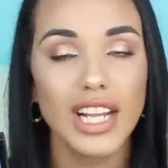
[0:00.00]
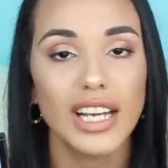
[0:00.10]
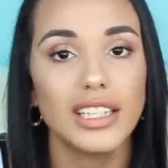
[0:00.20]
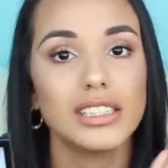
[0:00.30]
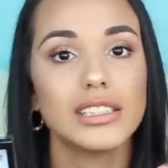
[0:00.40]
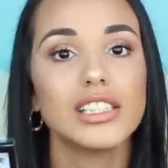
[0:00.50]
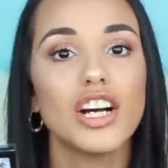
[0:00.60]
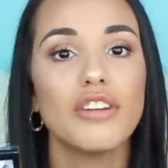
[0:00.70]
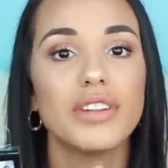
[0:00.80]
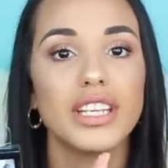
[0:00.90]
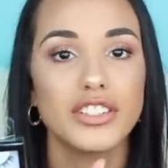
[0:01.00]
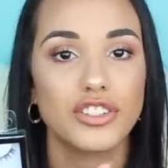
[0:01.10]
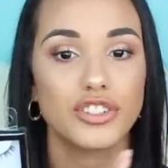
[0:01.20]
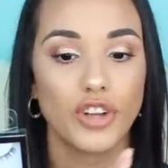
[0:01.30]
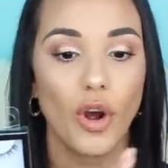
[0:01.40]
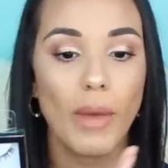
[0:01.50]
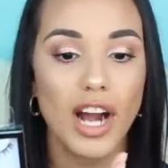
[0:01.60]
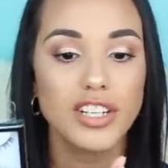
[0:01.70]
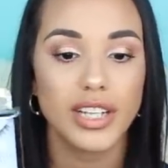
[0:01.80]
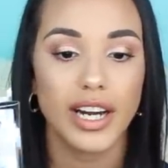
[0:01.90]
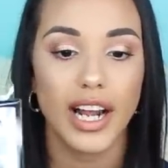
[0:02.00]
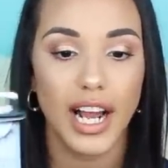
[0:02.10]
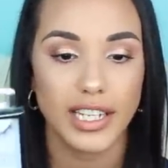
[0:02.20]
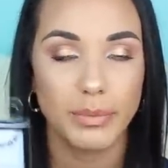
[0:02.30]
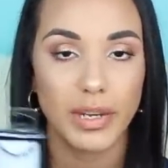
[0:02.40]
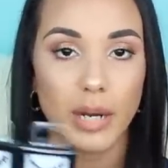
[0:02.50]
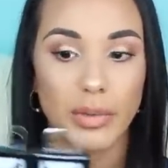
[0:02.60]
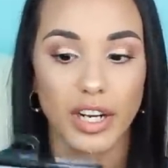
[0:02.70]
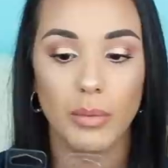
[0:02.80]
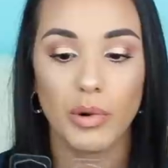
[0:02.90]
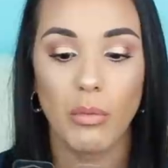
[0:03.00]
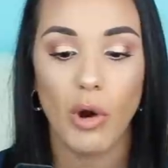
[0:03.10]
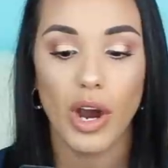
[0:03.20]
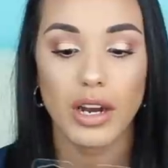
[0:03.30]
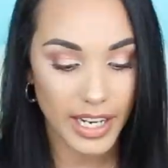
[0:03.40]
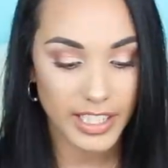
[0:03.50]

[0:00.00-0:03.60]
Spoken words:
And I love these so much that I had to pick up a couple more.